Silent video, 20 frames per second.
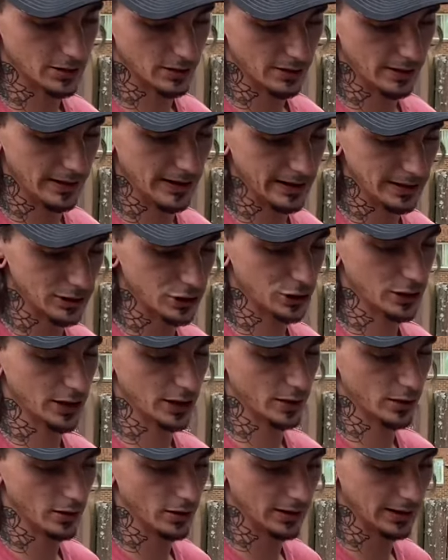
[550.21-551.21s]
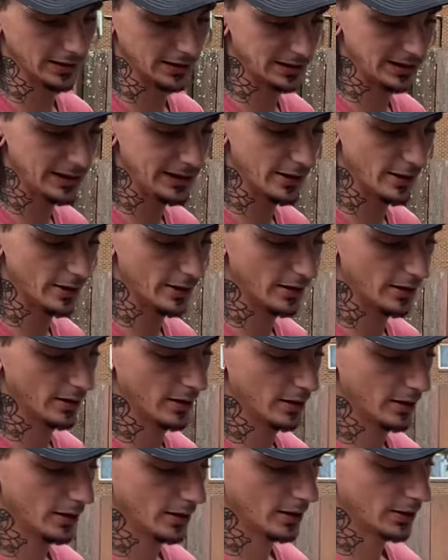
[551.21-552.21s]
this shingle is here.
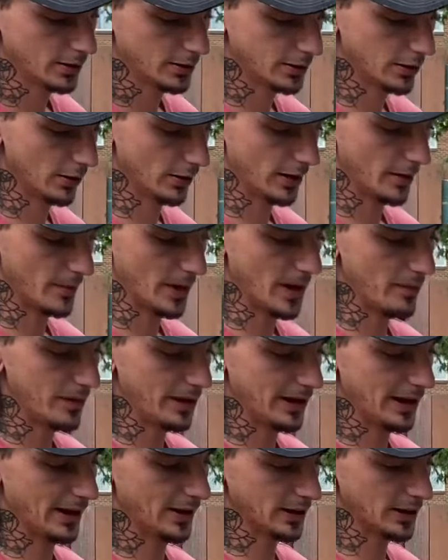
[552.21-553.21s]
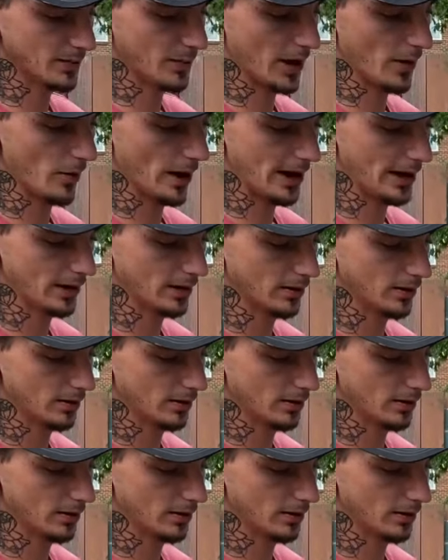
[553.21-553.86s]
So there may be nails in my way.